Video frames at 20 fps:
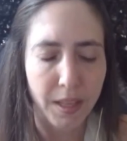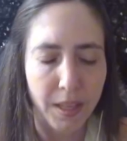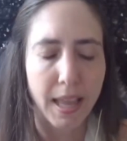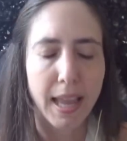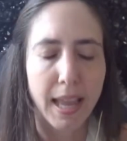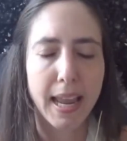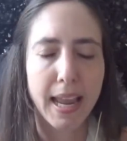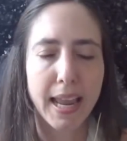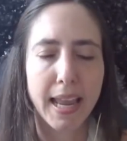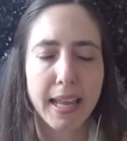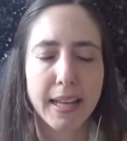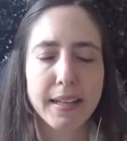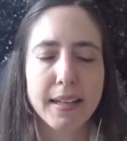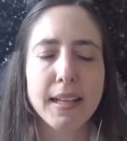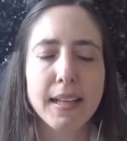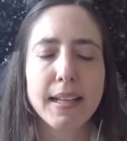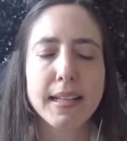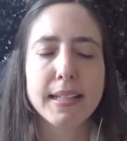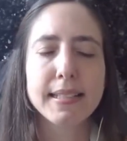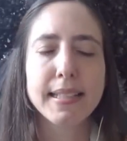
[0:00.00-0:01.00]
and
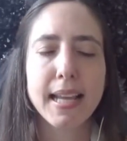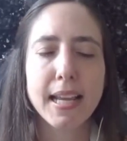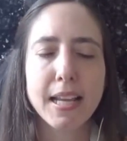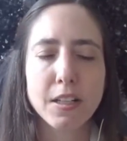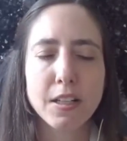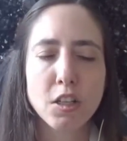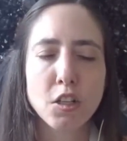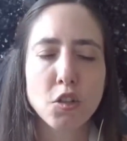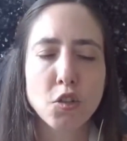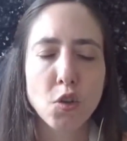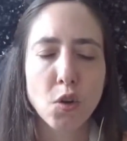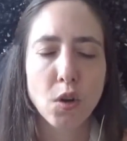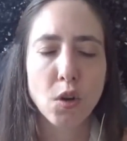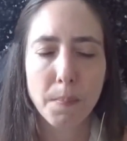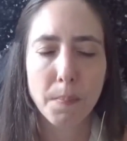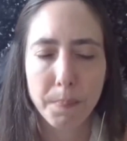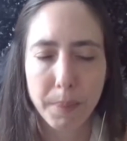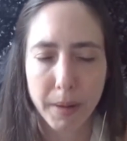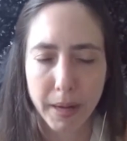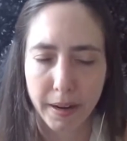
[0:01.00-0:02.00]
tend to
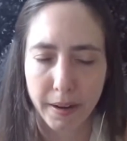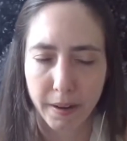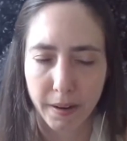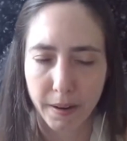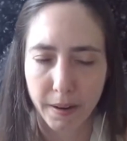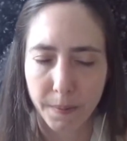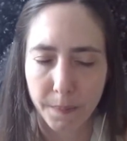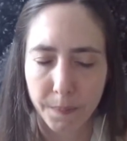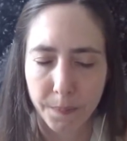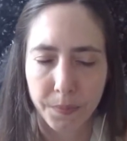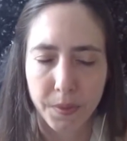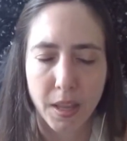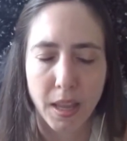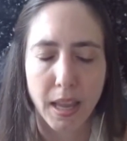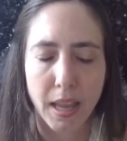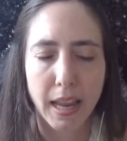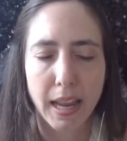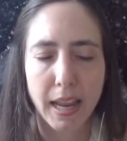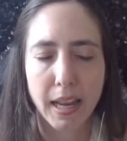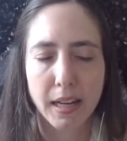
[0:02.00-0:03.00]
compare
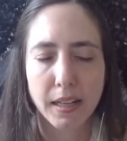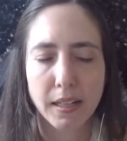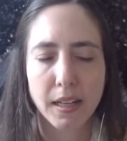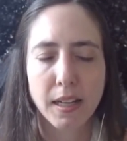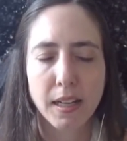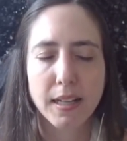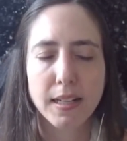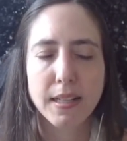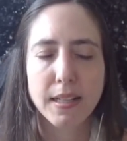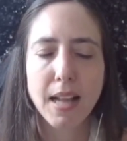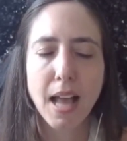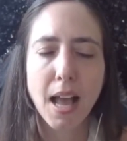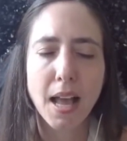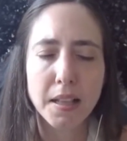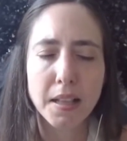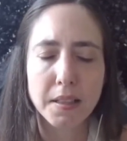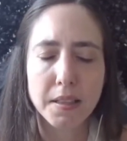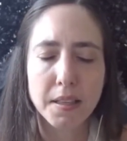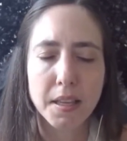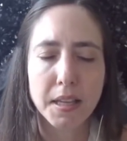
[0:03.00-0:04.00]
and not
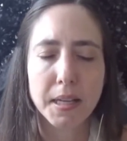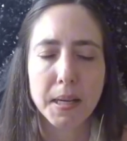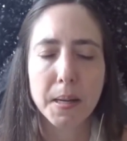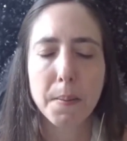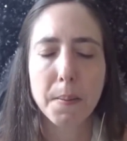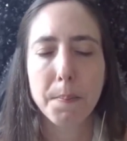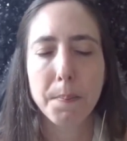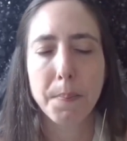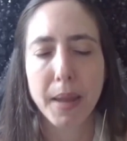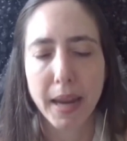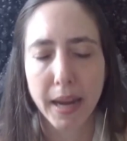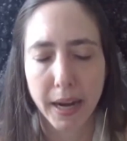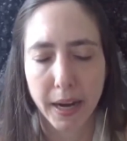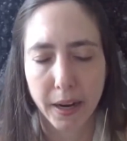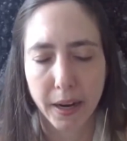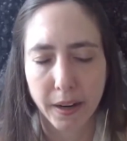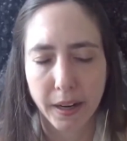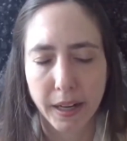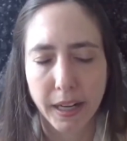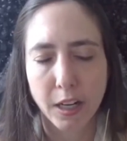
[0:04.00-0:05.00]

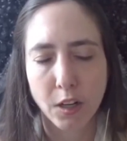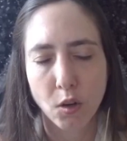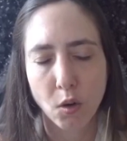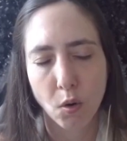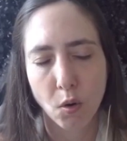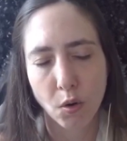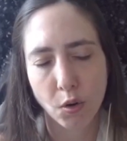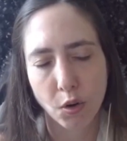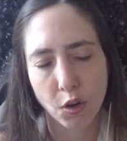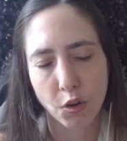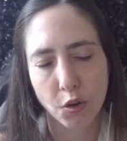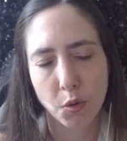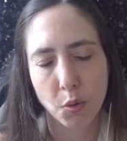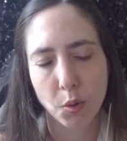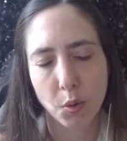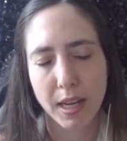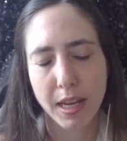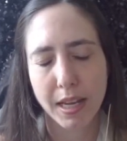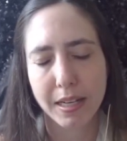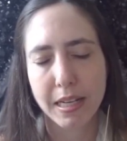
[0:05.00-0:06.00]
compare in order to
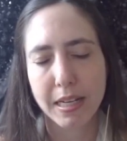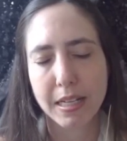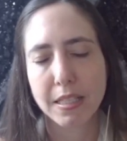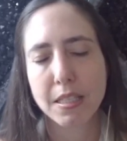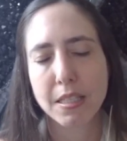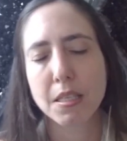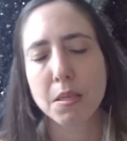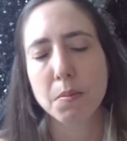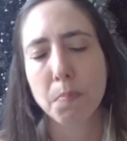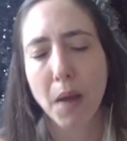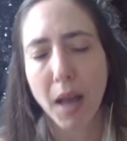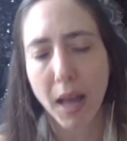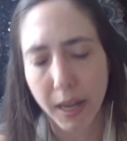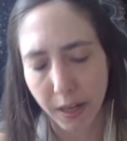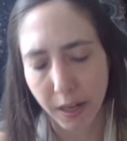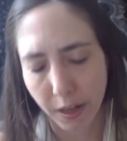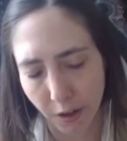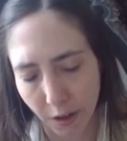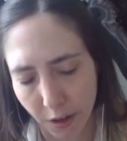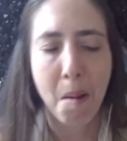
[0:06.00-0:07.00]
get
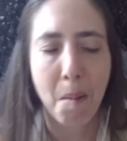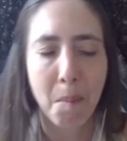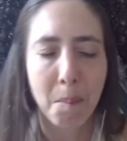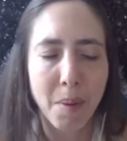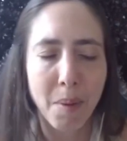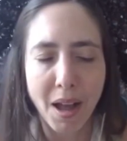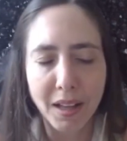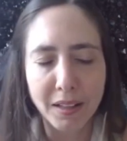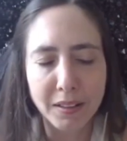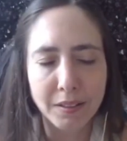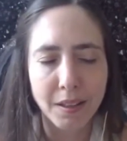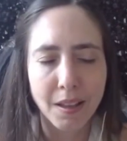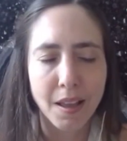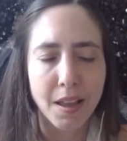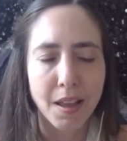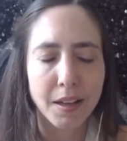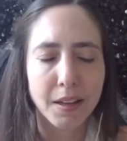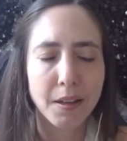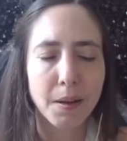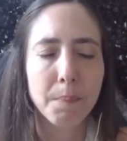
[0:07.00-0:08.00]
inspired, but
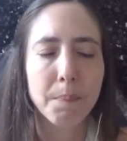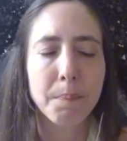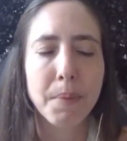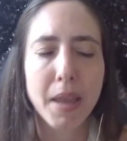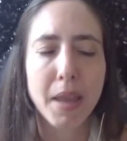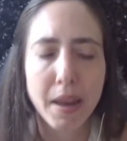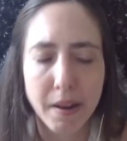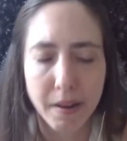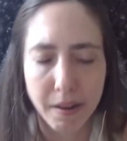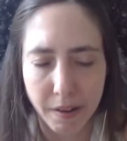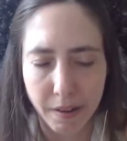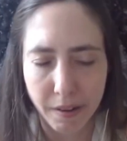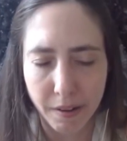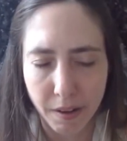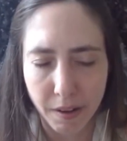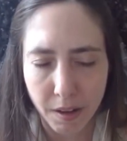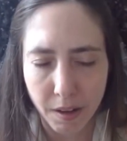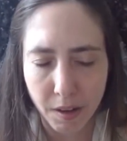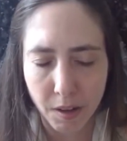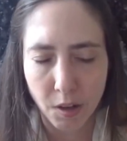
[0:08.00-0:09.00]
compare
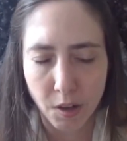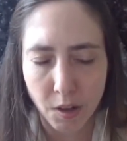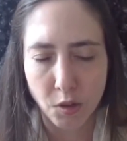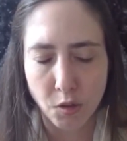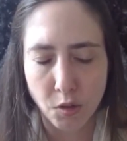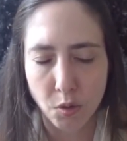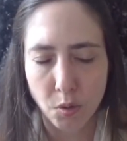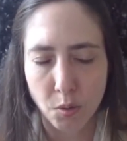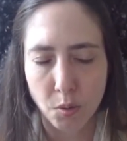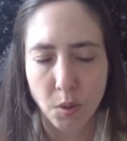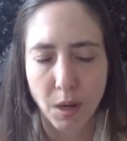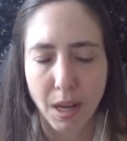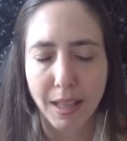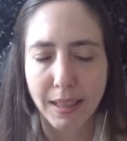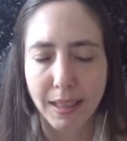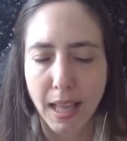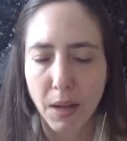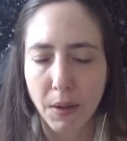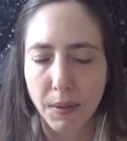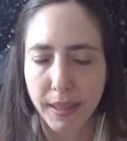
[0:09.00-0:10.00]
to
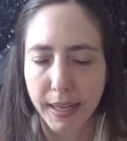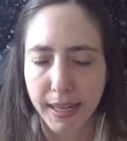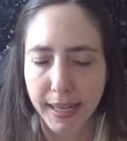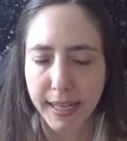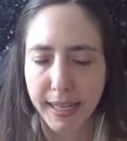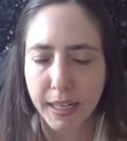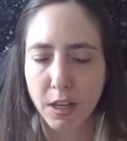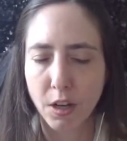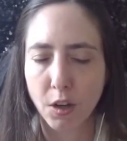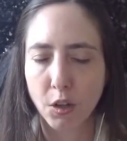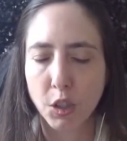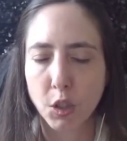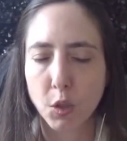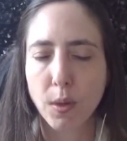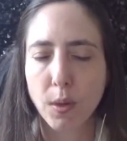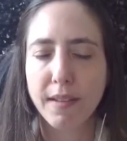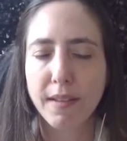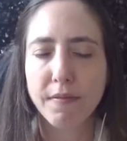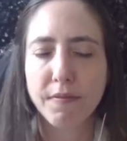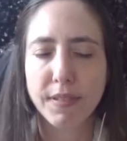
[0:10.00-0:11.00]
allow the ego to
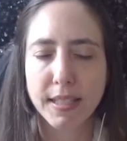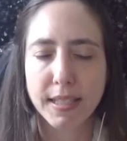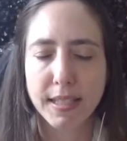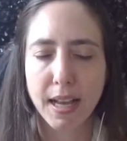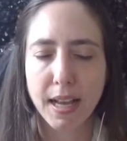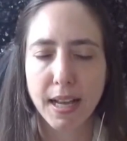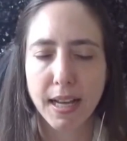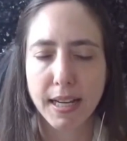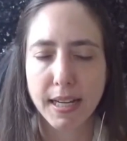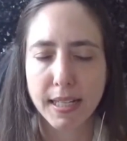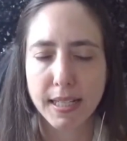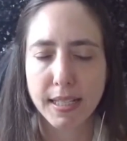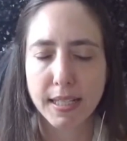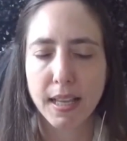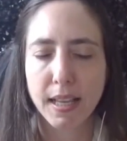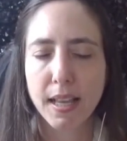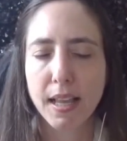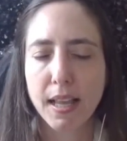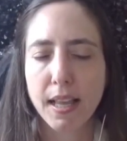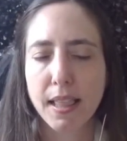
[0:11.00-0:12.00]
emphasize
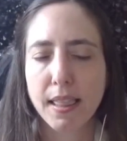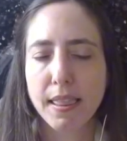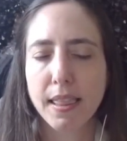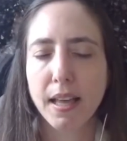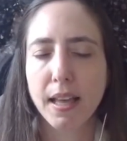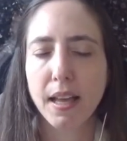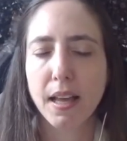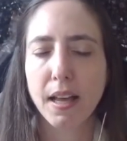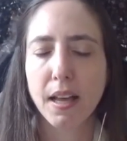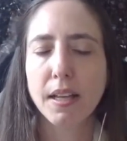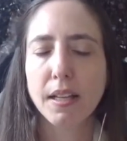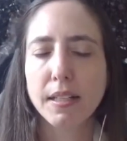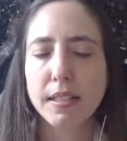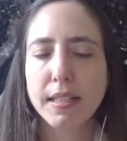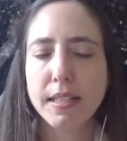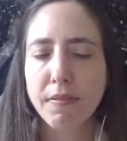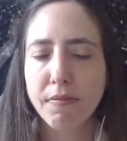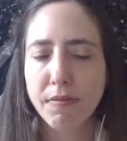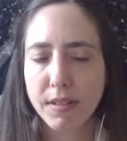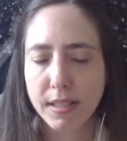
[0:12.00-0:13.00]
the
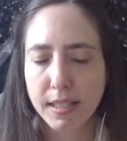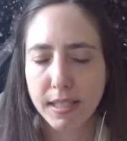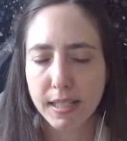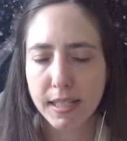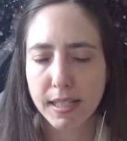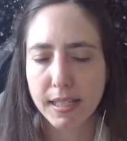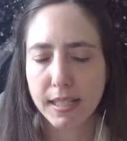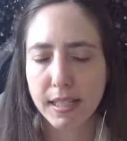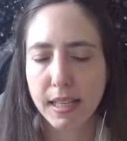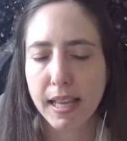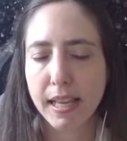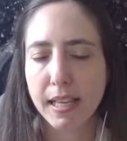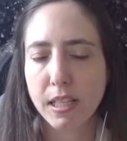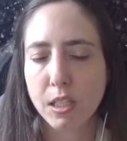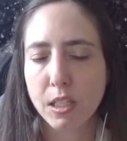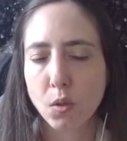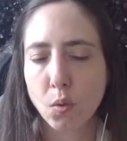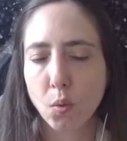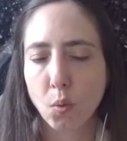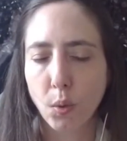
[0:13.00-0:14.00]
differences as
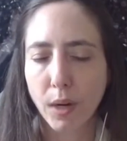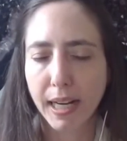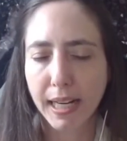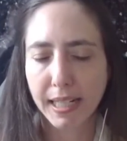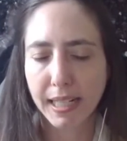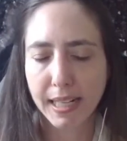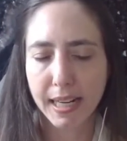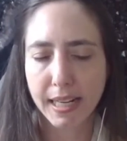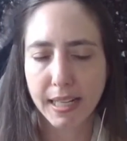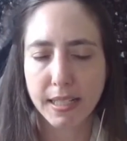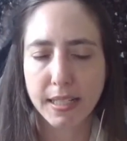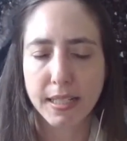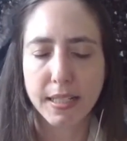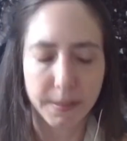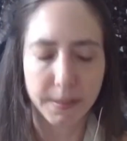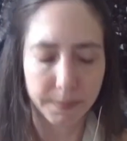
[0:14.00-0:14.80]
weakness,